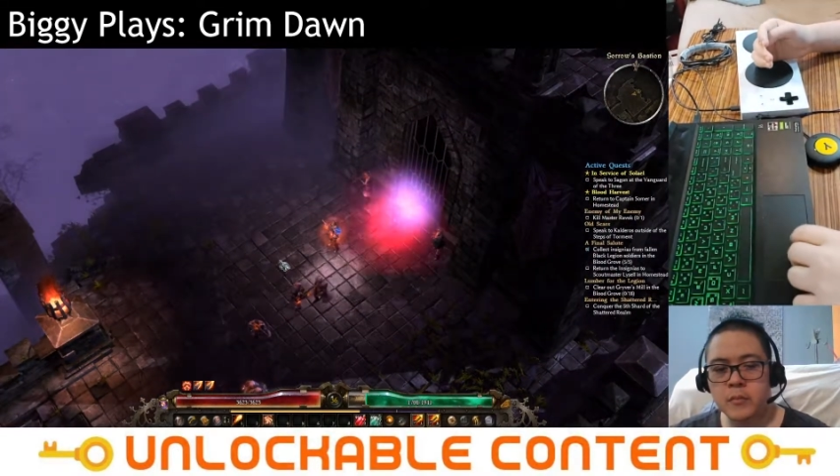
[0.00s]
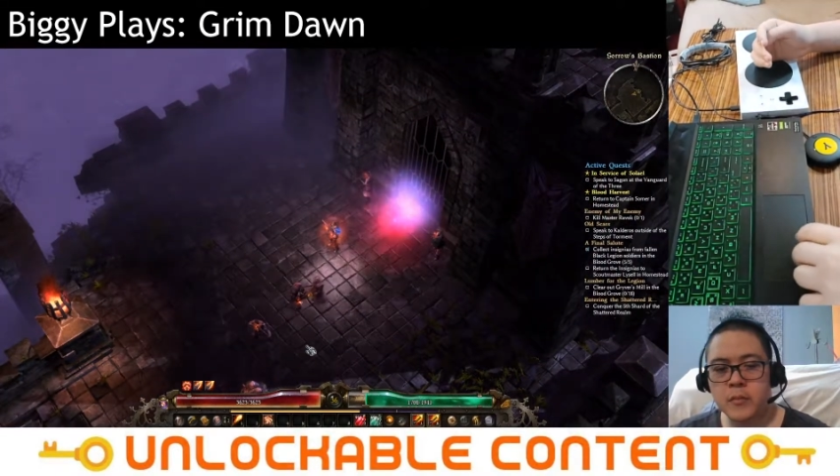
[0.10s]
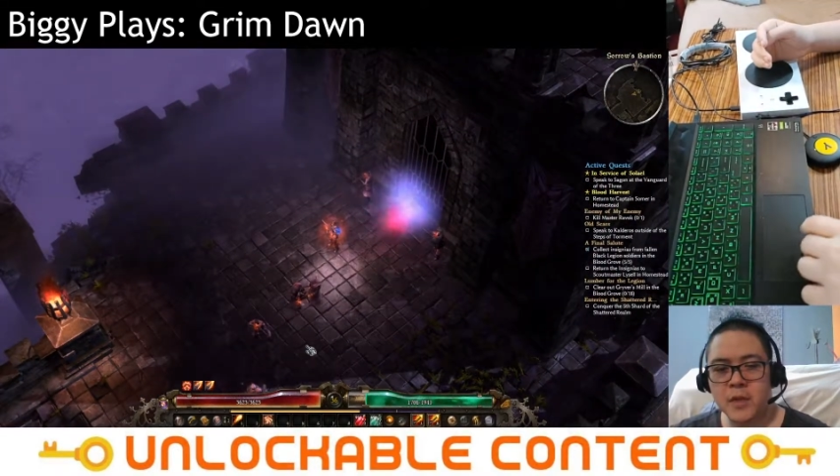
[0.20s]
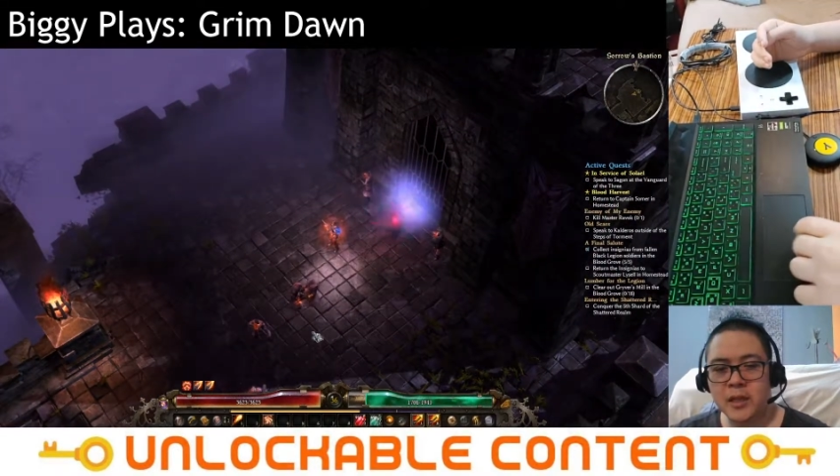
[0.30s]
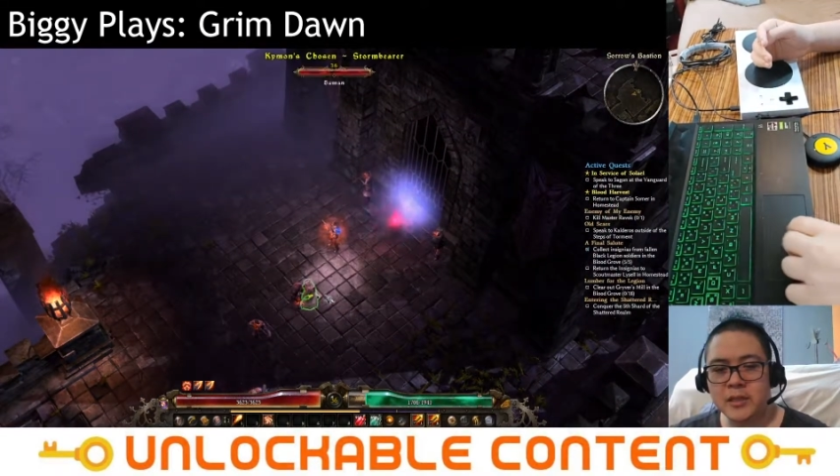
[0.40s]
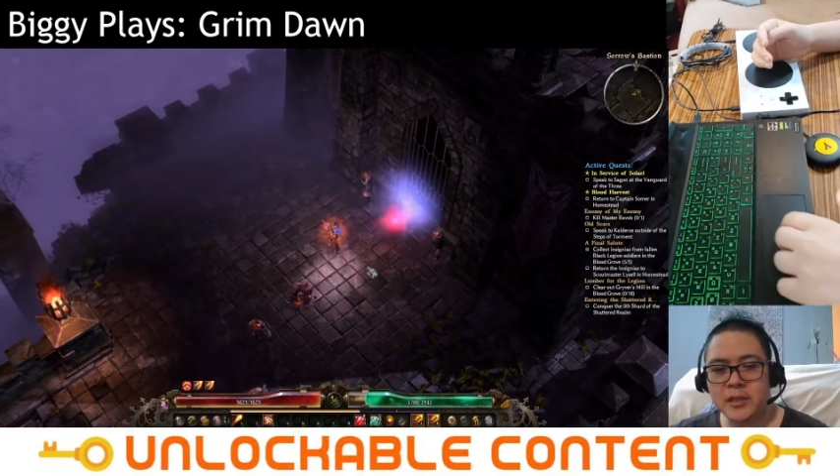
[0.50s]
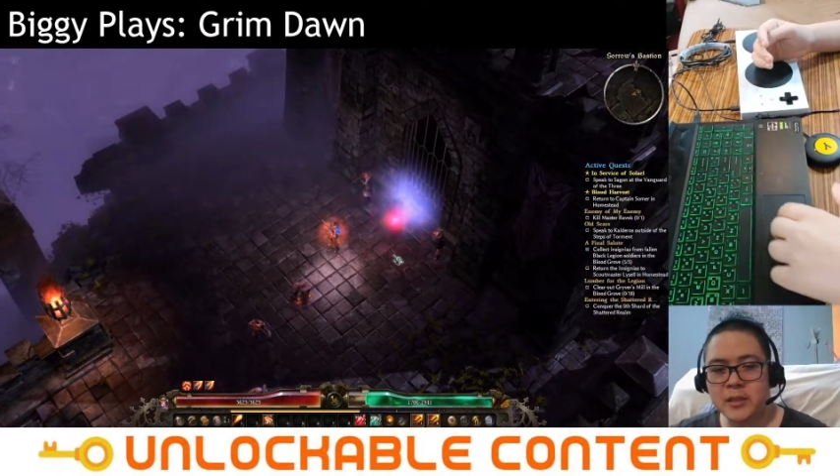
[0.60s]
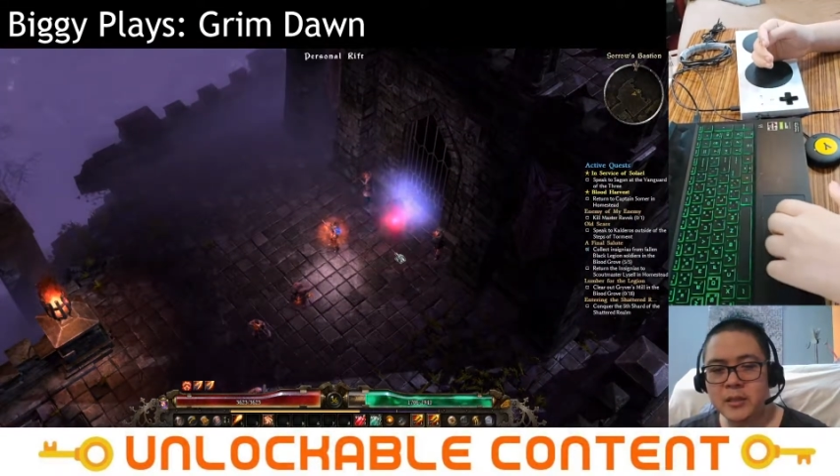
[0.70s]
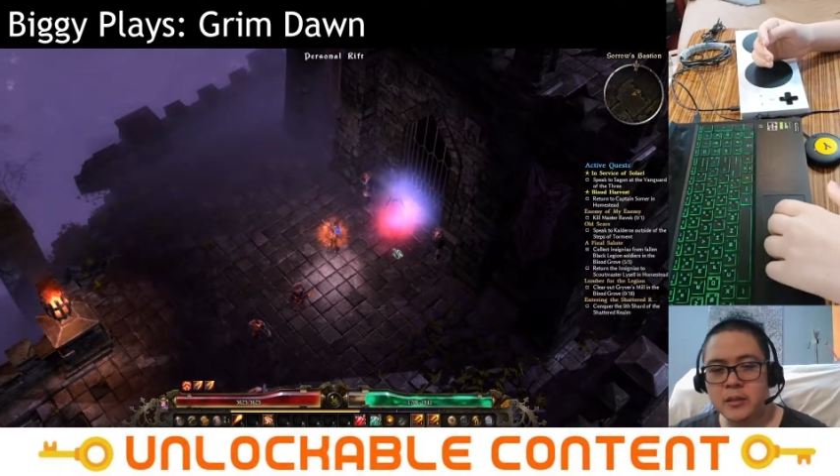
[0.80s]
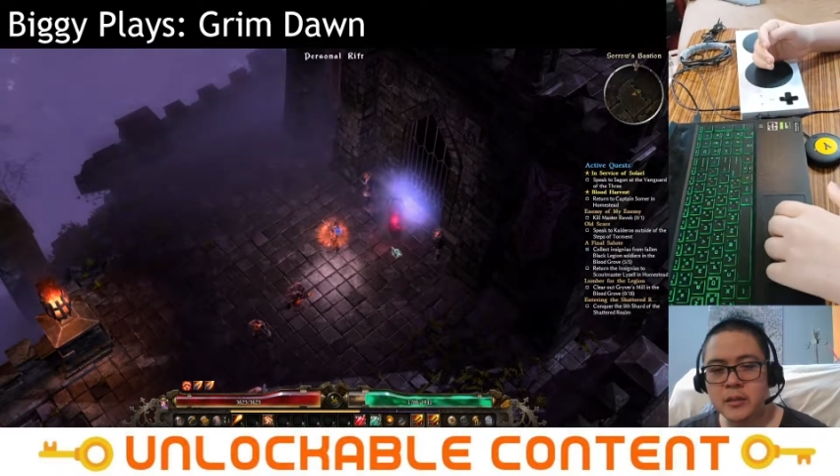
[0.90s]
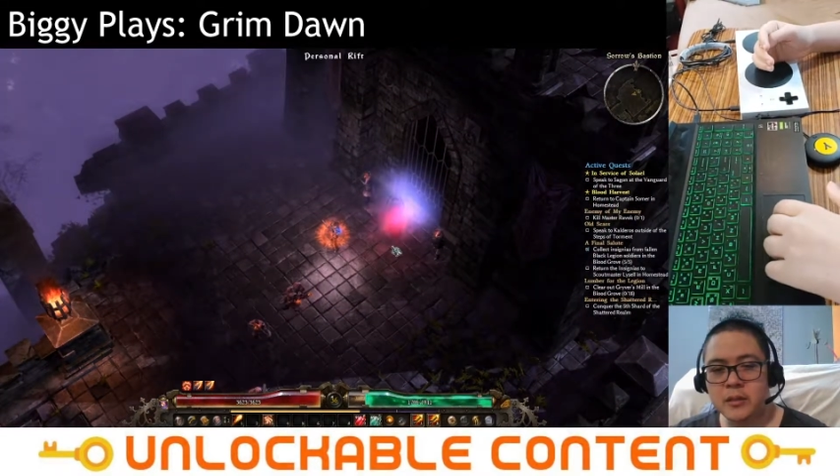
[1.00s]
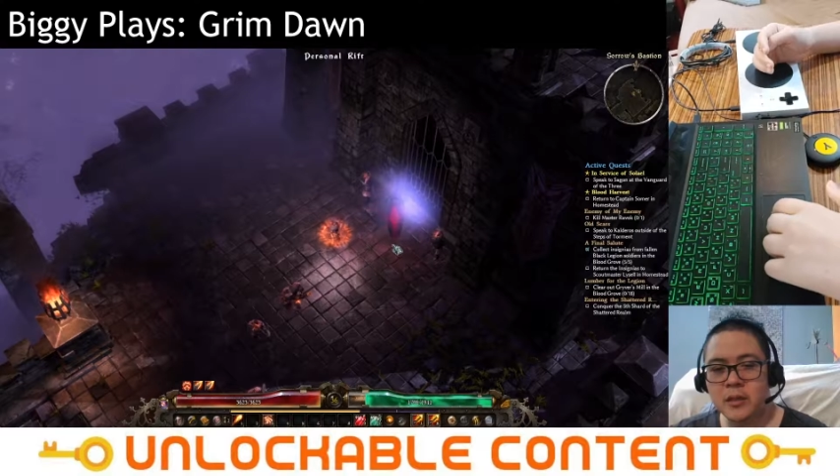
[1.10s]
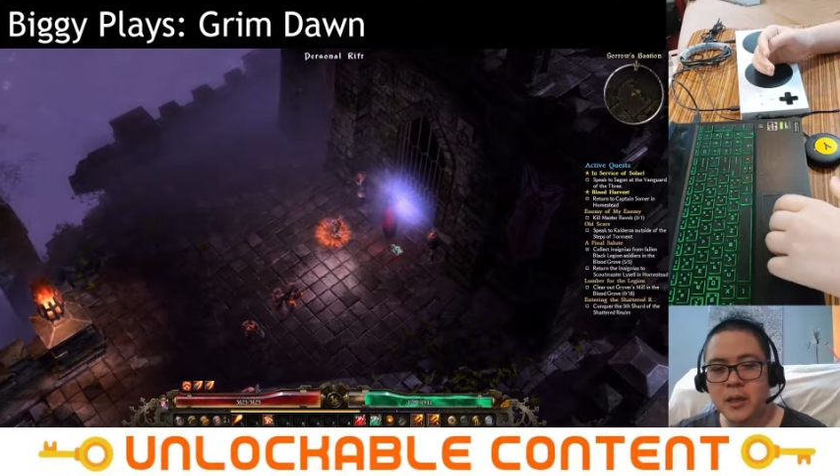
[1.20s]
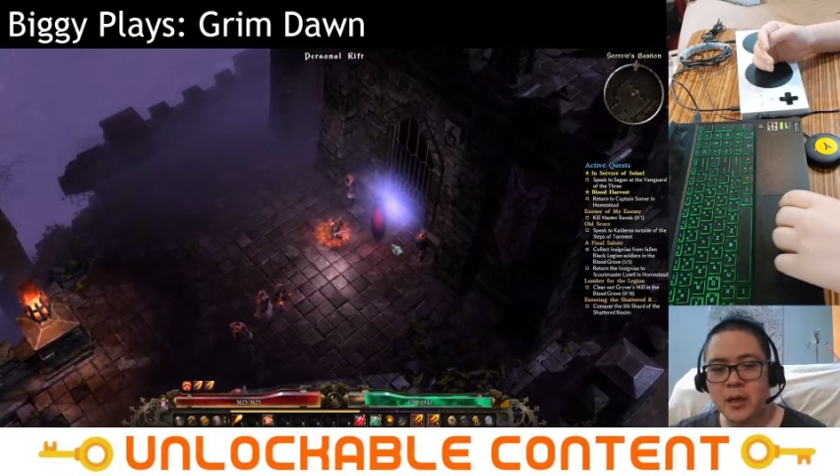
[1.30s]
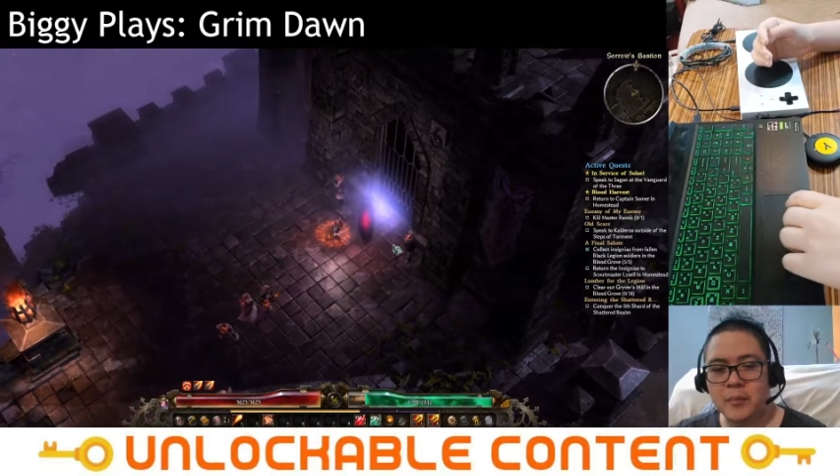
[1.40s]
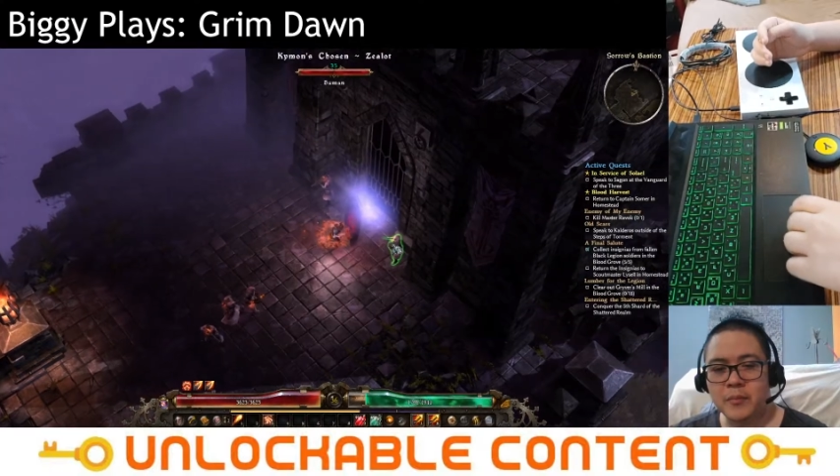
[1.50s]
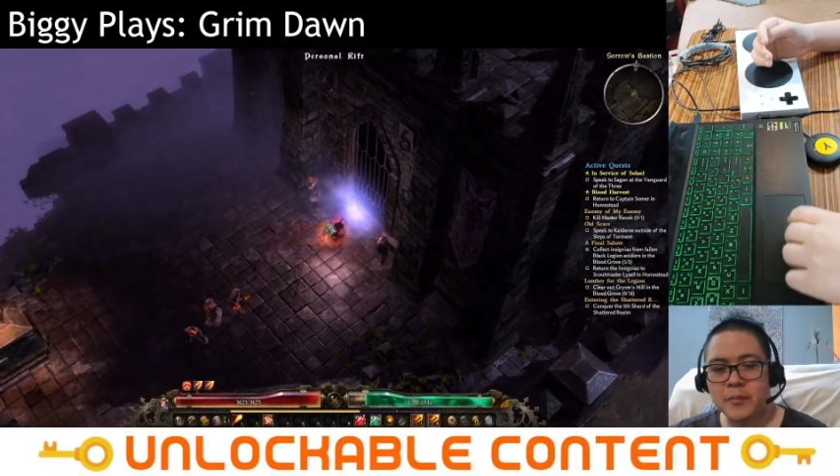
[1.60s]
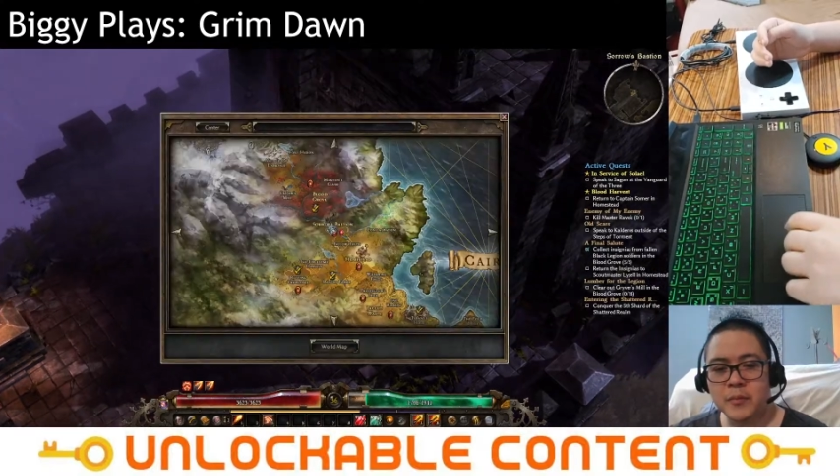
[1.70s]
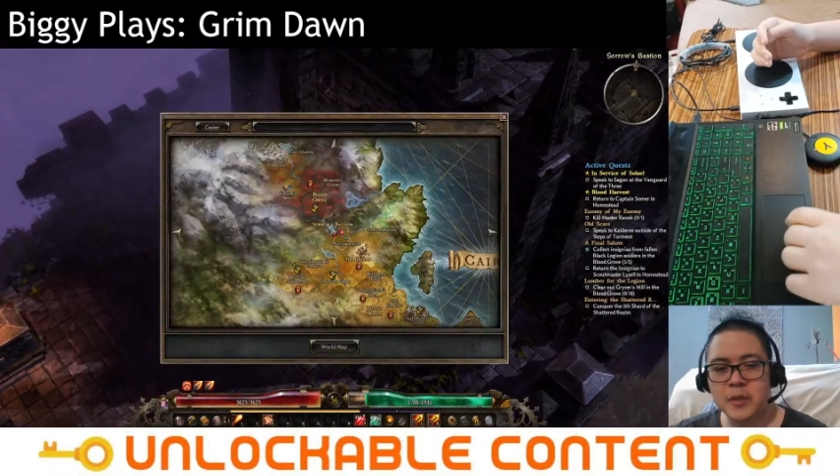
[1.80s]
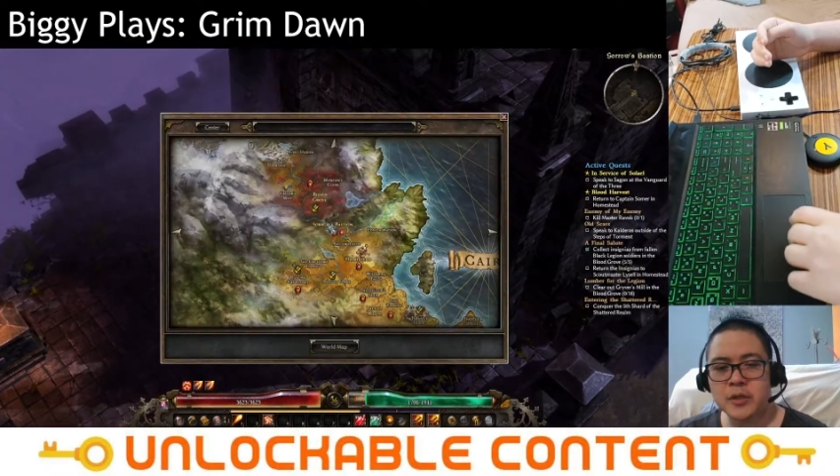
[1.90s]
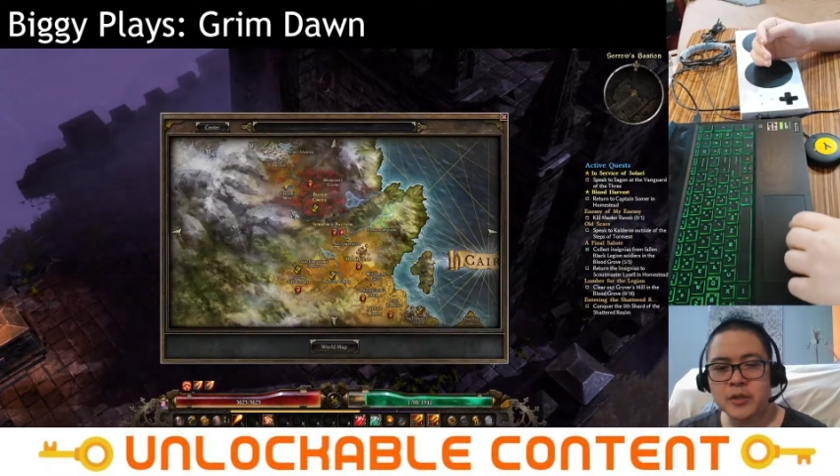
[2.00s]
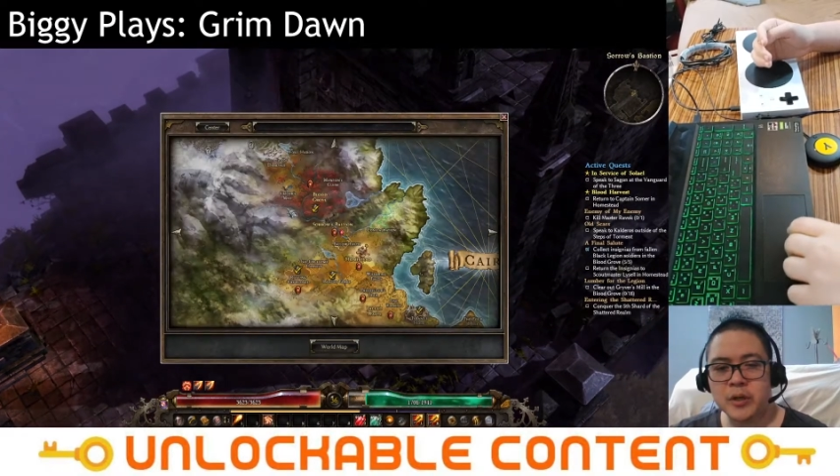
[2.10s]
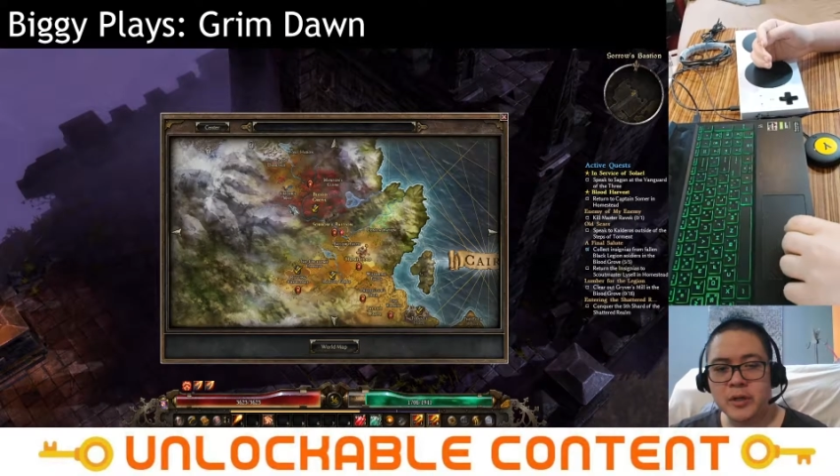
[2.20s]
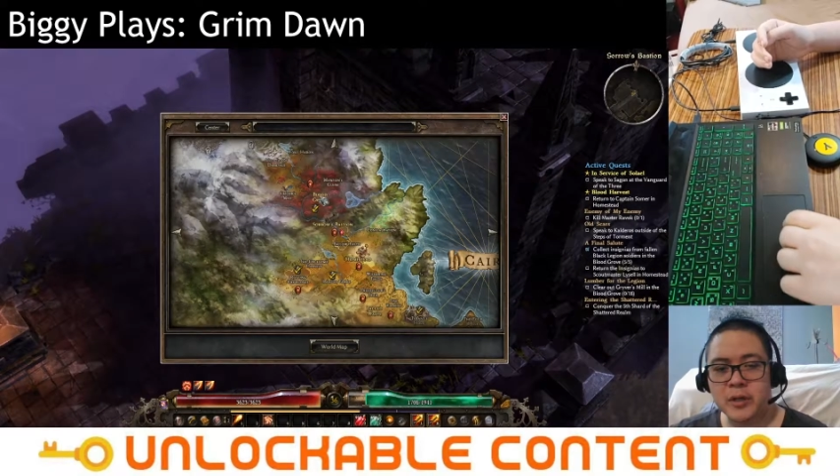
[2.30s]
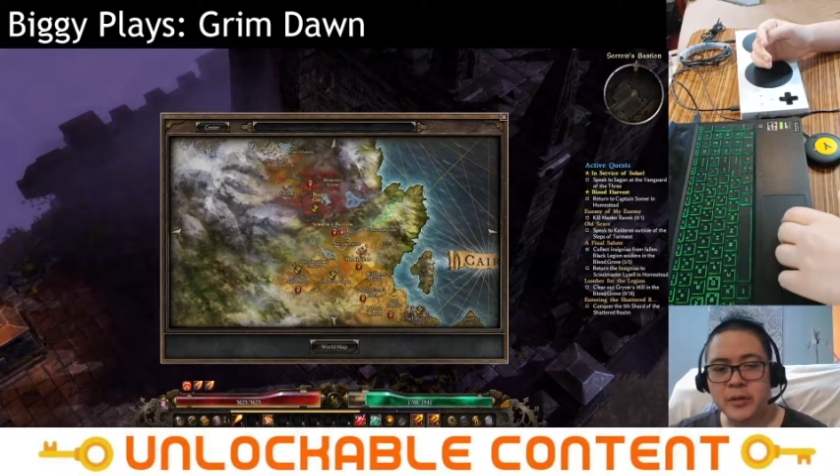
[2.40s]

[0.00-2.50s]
Let's shortcut